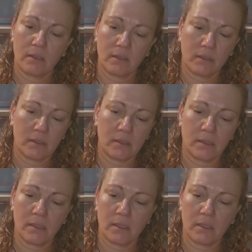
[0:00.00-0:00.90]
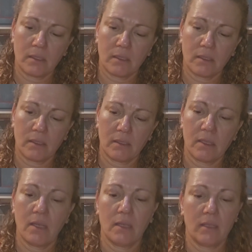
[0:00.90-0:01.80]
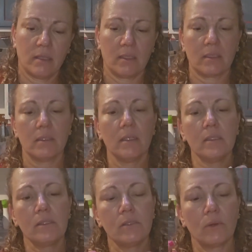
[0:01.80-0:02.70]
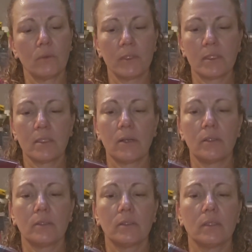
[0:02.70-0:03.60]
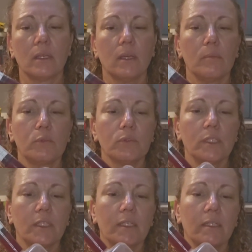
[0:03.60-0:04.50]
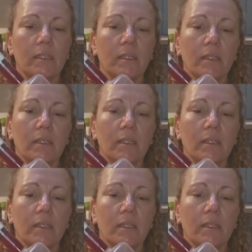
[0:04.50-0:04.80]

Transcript: let's, like this. So we start putting